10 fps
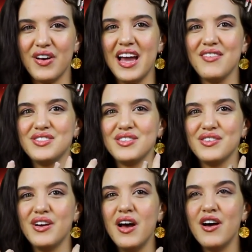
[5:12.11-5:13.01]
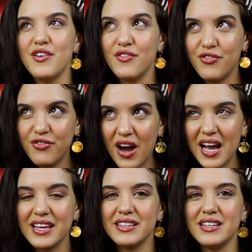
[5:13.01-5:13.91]
I have to
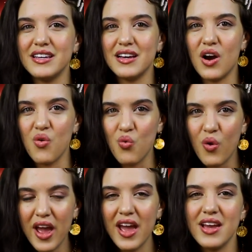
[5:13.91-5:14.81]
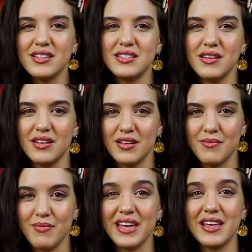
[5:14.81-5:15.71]
find a way to
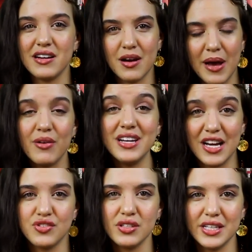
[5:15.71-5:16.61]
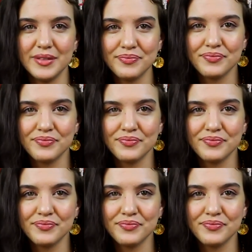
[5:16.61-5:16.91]
make that come out naturally.